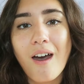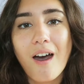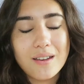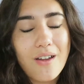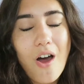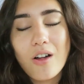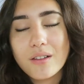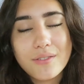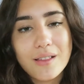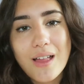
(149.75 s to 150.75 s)
and
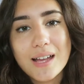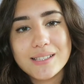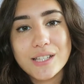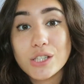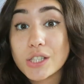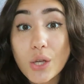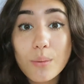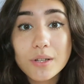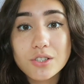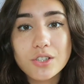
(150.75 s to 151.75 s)
all of the lines had so
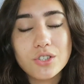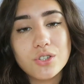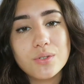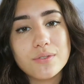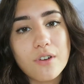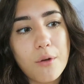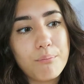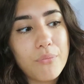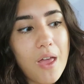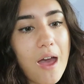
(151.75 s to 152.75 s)
much to choose
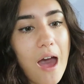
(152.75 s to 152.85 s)
from.